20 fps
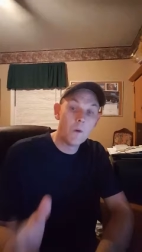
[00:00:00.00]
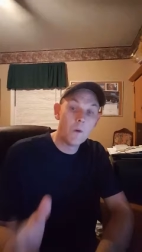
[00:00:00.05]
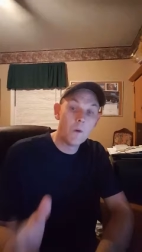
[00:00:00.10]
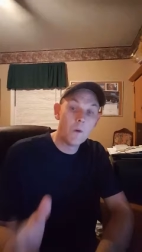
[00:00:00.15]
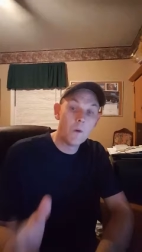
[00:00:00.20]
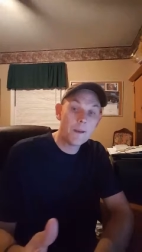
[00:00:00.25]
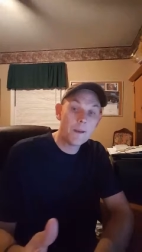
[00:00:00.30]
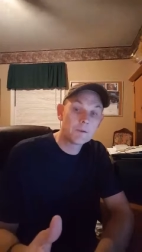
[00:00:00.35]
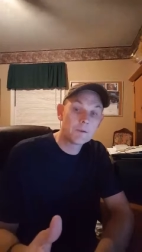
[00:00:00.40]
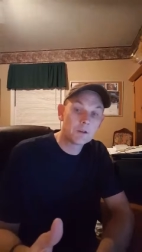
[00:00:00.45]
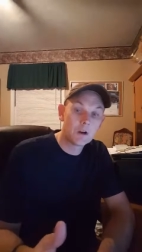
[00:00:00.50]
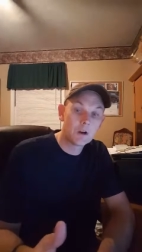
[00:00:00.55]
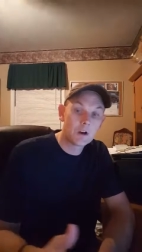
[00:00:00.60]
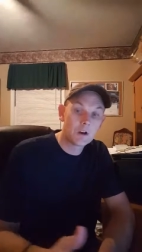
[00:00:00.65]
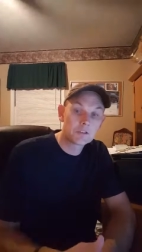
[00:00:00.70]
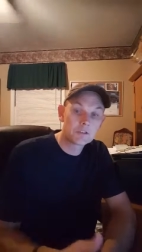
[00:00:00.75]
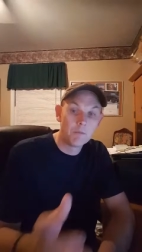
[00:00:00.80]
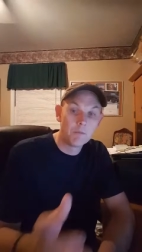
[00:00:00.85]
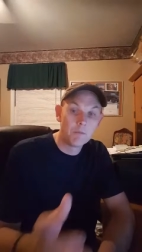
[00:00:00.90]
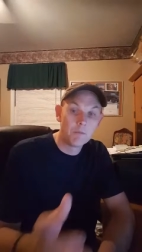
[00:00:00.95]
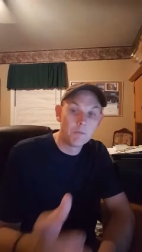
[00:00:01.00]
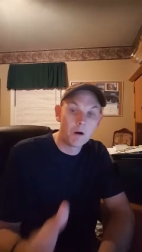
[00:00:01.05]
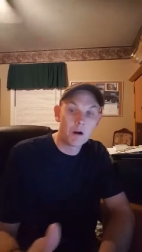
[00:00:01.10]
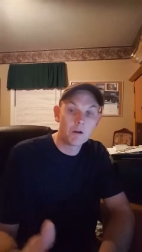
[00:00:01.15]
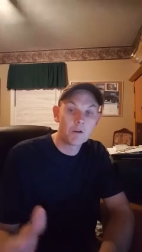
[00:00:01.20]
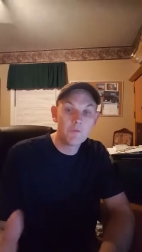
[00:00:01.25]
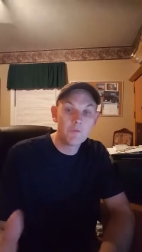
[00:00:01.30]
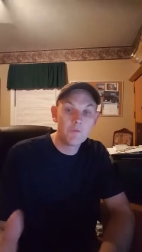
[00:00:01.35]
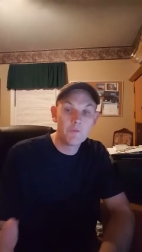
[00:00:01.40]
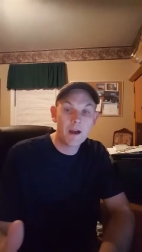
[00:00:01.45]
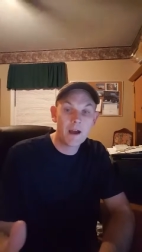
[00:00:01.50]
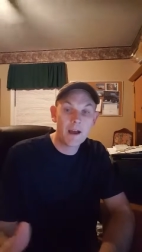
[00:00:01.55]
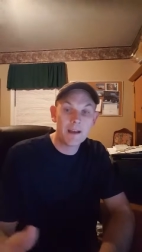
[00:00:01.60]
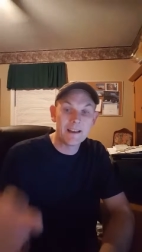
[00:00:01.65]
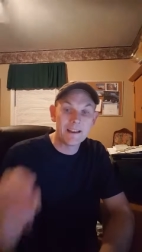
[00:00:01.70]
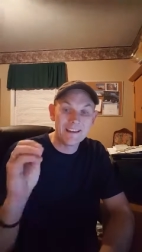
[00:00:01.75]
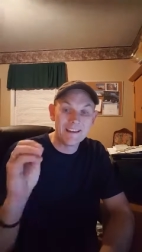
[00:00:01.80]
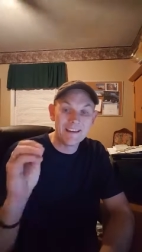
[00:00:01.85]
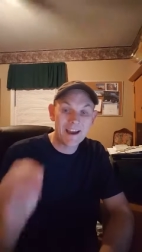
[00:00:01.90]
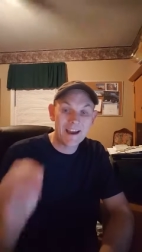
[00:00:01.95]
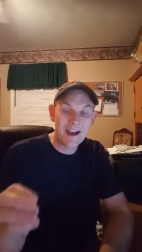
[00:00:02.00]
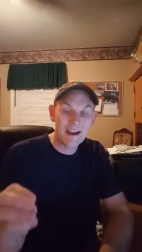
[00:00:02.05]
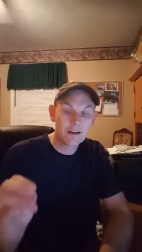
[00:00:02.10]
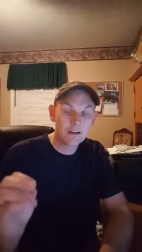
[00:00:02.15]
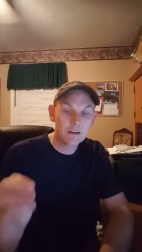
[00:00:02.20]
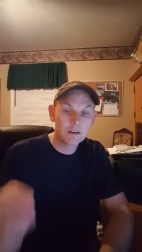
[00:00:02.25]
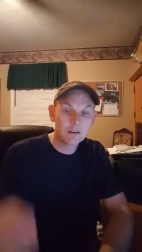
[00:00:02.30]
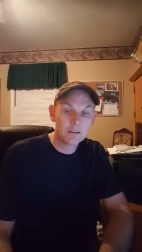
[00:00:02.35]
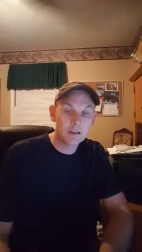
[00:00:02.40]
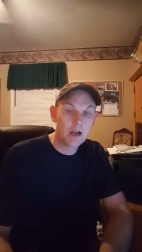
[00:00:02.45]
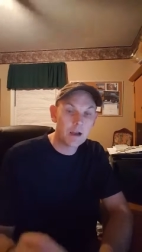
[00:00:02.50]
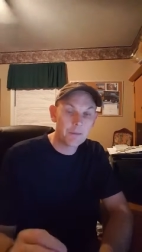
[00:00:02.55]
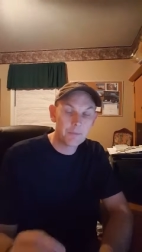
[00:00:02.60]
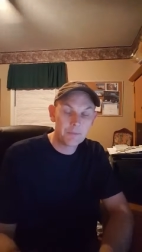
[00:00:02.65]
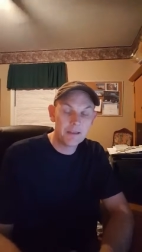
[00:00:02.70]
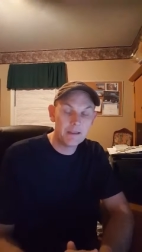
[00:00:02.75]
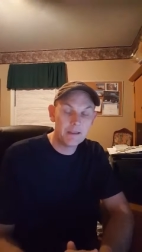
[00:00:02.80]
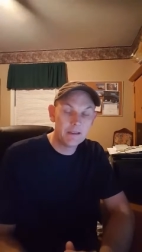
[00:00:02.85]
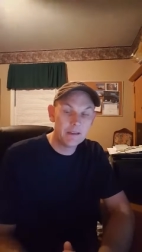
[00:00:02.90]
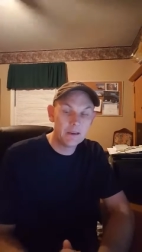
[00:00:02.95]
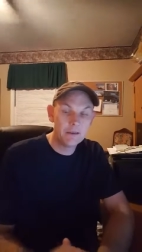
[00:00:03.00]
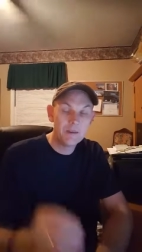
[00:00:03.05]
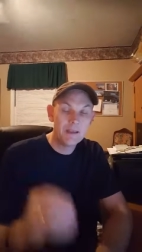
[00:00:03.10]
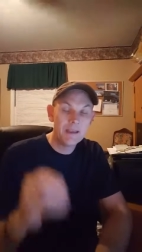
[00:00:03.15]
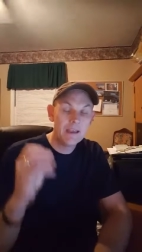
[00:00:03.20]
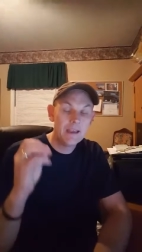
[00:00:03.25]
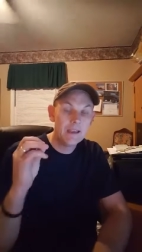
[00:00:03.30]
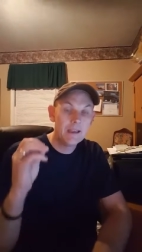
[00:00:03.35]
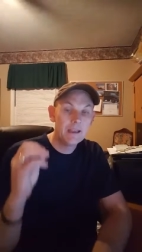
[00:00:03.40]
a webinar tomorrow night at 9 o'clock p.m.